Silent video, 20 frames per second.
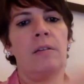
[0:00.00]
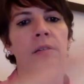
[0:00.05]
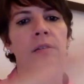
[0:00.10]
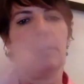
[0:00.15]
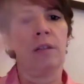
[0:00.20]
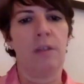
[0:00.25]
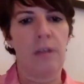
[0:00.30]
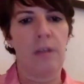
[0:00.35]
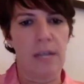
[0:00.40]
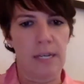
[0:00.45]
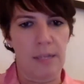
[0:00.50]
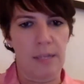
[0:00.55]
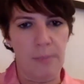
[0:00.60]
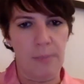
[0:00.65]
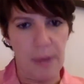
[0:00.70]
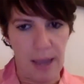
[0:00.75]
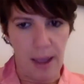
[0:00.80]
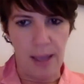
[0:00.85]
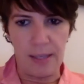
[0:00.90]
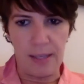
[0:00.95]
You need to be,
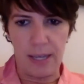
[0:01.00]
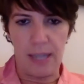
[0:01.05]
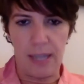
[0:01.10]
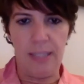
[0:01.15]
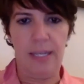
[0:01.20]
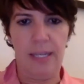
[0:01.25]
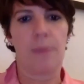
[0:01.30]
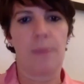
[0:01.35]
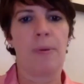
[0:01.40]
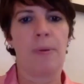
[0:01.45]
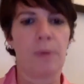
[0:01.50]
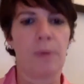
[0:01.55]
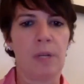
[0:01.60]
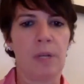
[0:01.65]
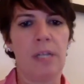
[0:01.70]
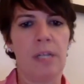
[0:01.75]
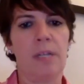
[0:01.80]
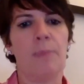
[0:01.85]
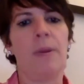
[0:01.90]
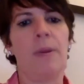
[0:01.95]
as I say to people, you
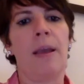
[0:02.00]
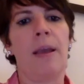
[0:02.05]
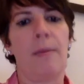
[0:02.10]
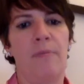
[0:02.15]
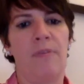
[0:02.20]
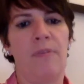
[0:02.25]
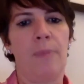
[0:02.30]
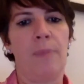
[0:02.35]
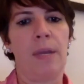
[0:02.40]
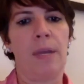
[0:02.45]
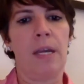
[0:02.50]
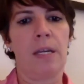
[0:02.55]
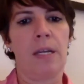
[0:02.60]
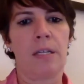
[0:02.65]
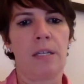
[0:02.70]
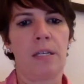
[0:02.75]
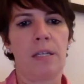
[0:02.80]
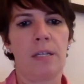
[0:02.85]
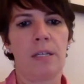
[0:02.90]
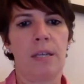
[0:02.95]
need to be
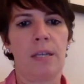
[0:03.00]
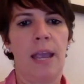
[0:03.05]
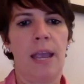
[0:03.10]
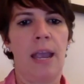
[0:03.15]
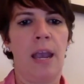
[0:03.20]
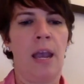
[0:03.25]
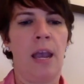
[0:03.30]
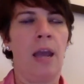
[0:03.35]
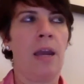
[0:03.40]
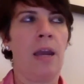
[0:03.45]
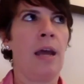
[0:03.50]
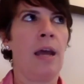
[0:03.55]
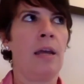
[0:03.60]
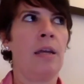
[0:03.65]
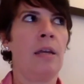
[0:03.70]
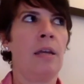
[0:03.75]
amphibious. And